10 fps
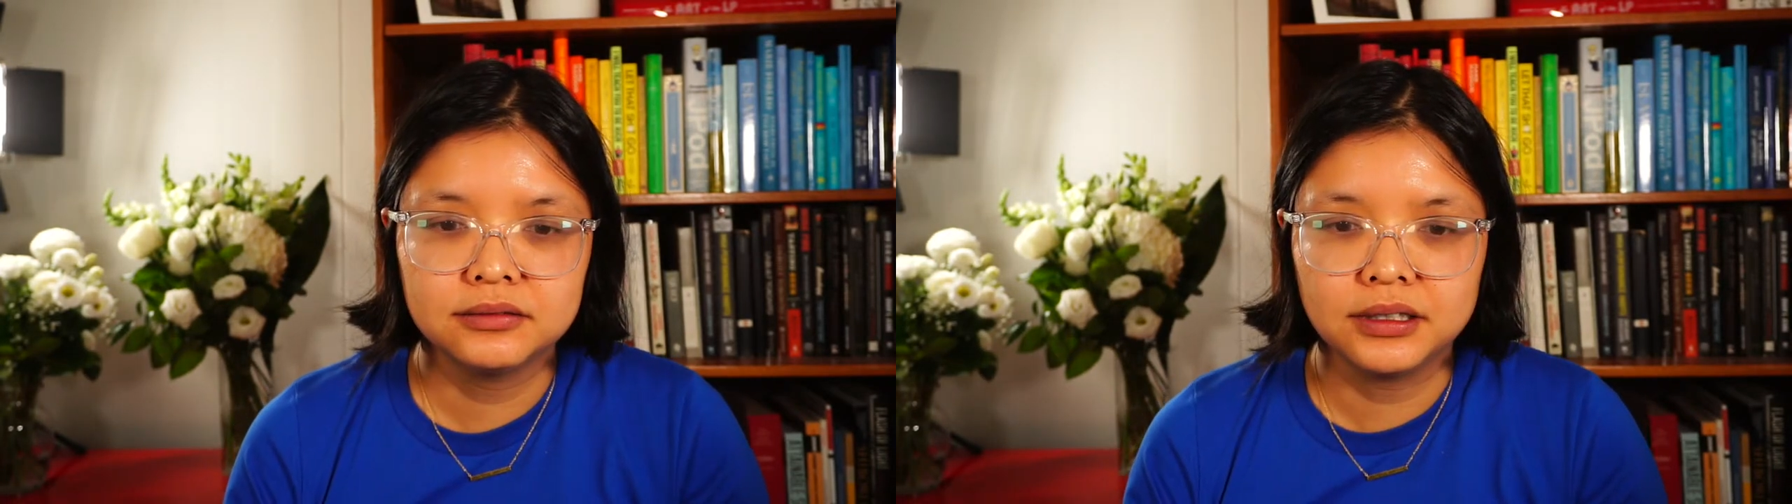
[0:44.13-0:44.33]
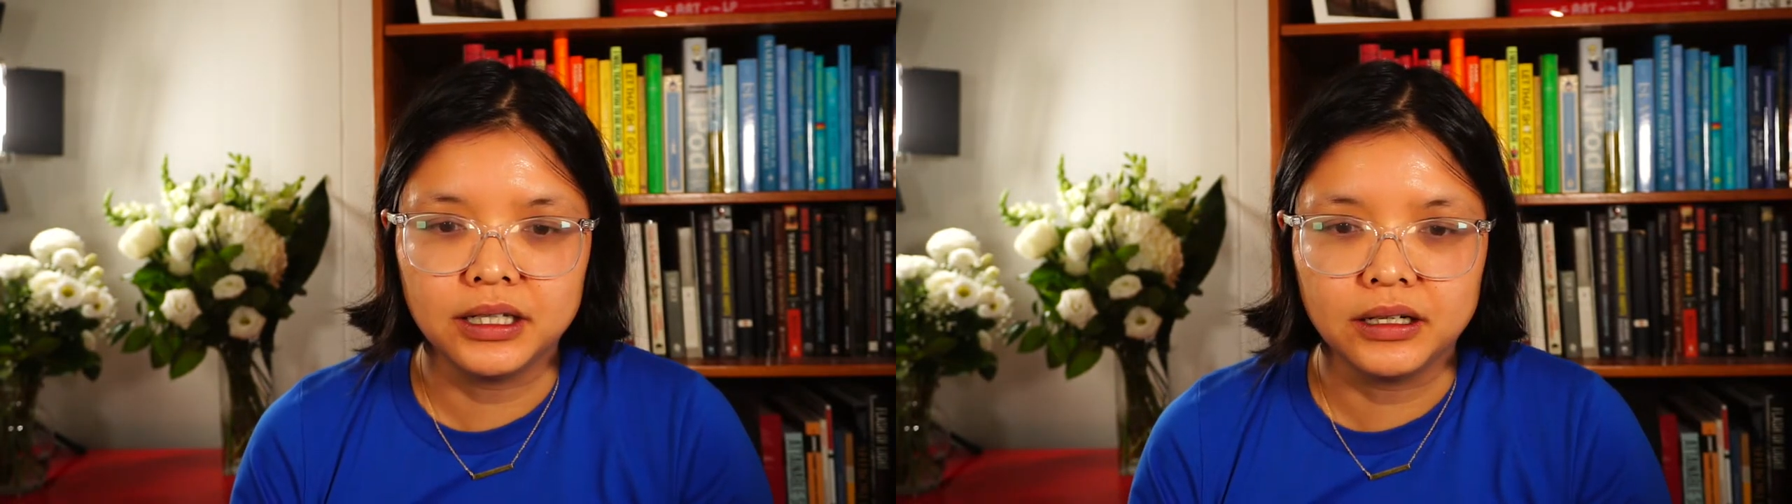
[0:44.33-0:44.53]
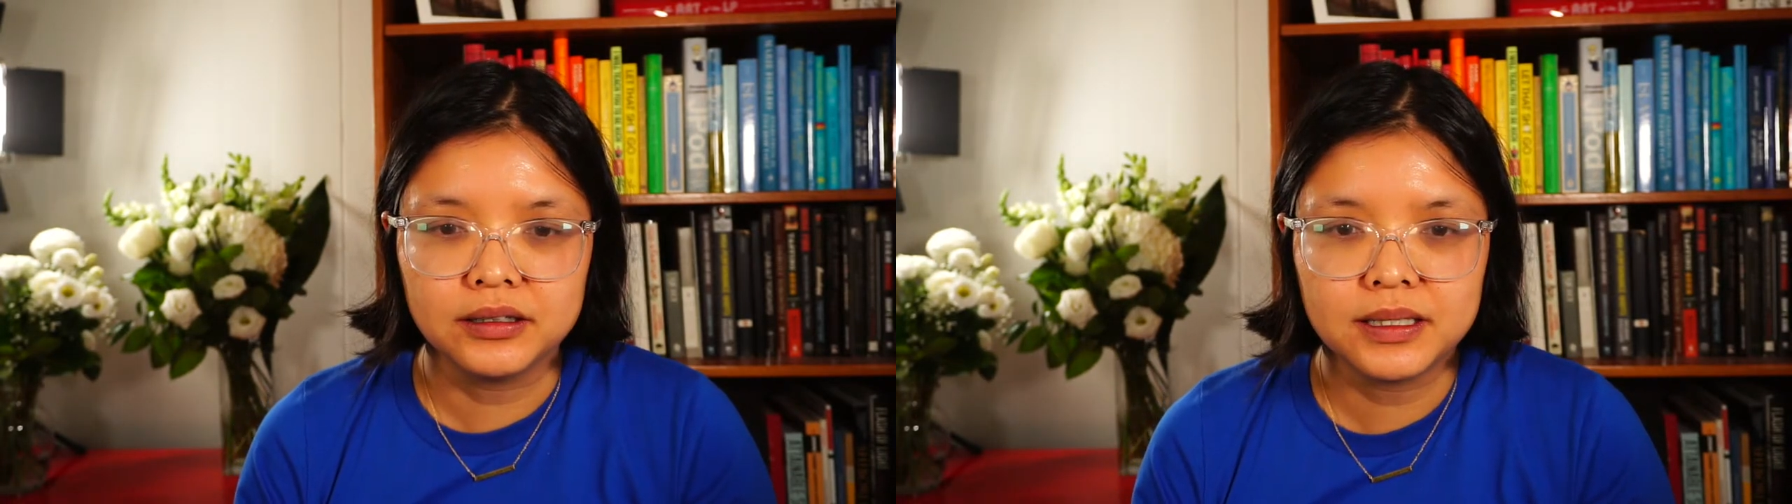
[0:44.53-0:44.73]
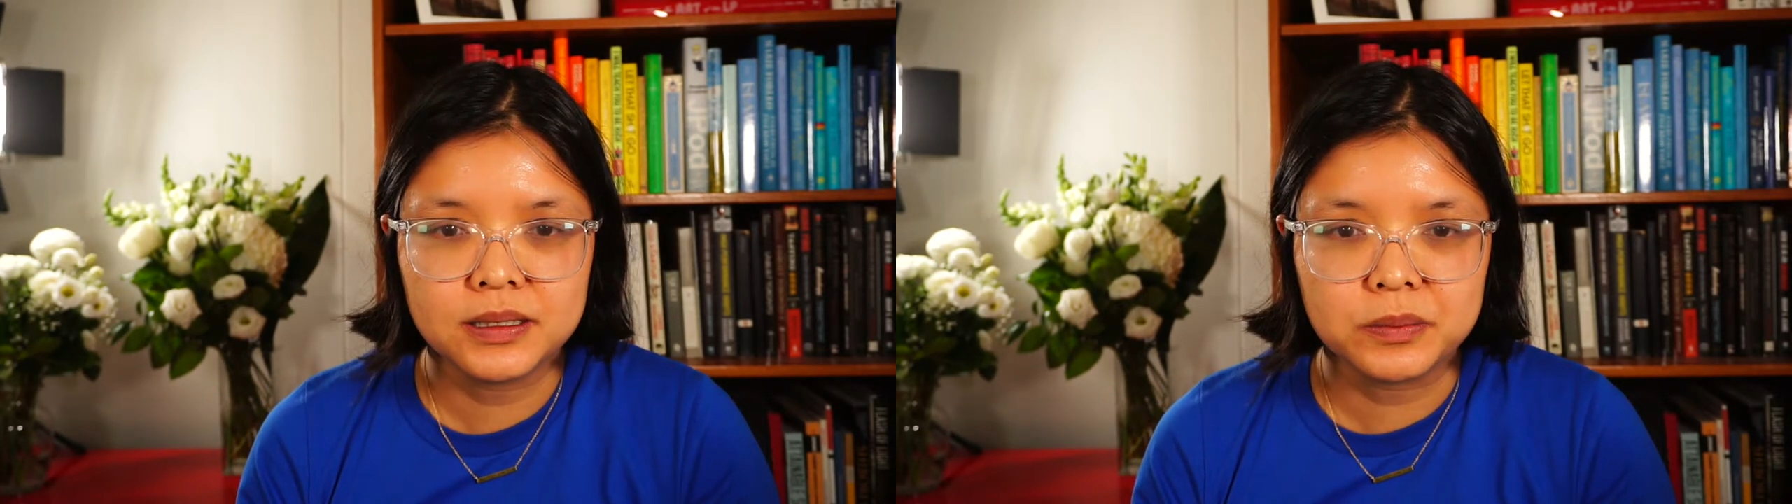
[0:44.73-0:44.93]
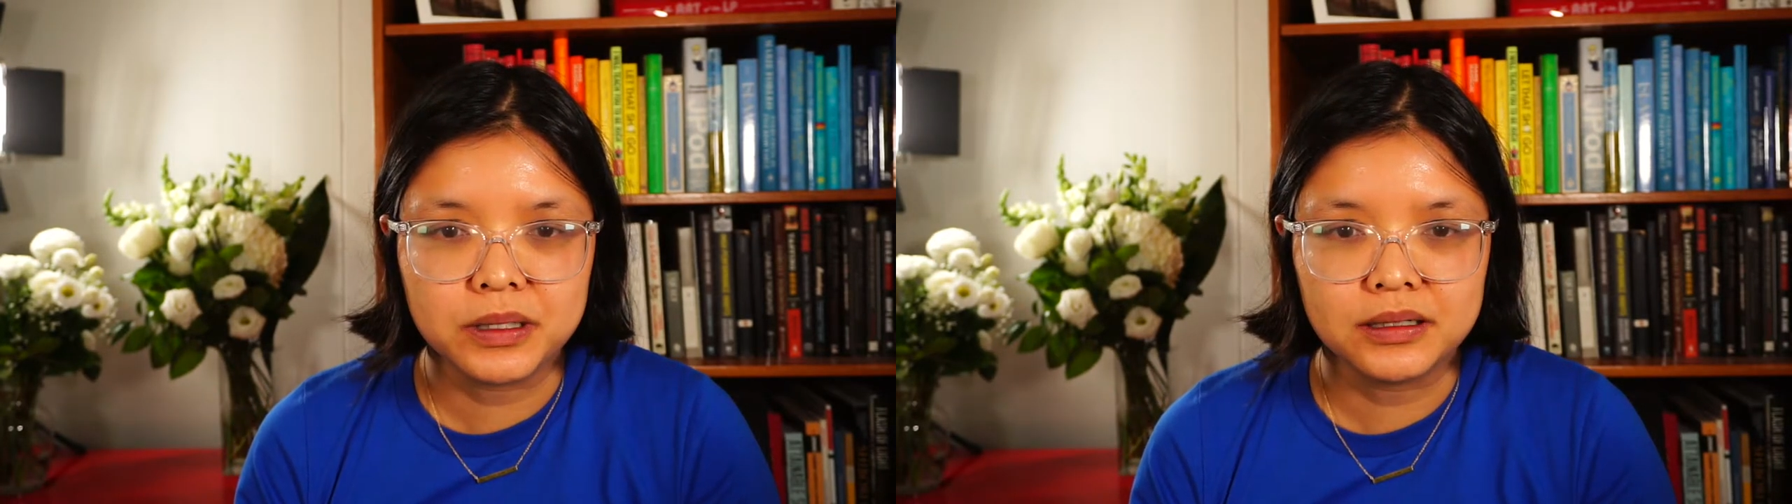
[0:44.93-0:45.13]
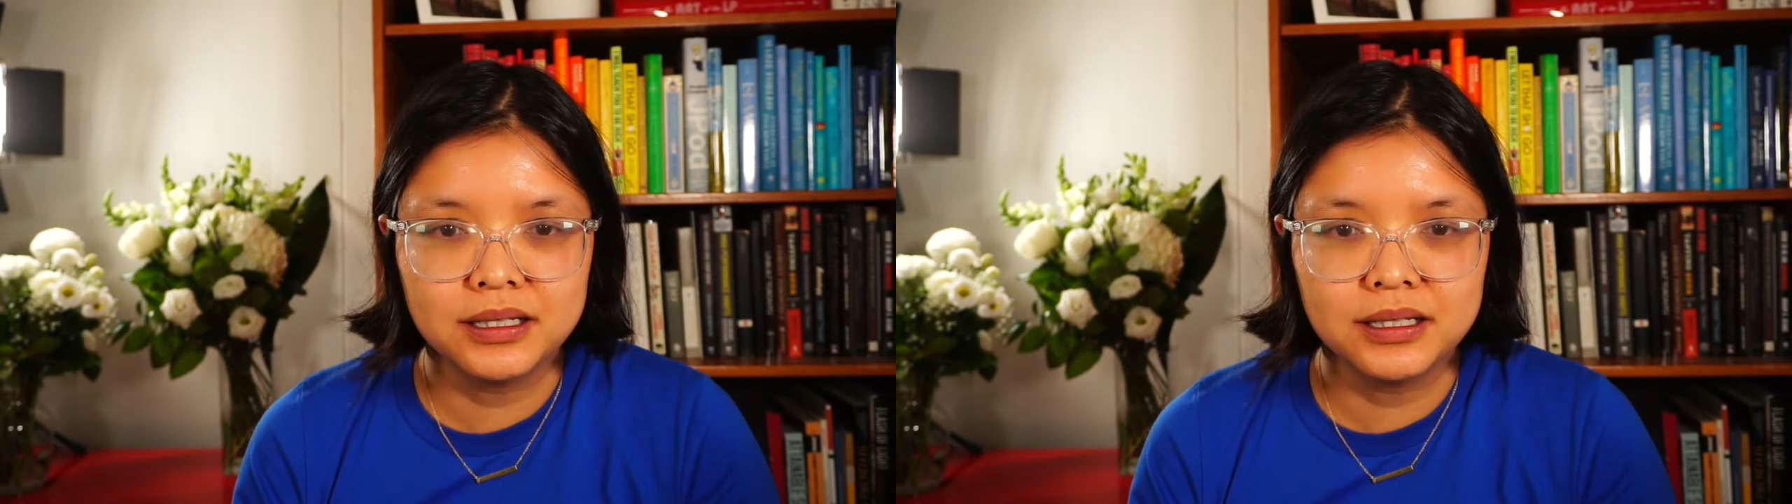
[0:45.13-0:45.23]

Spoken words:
it's a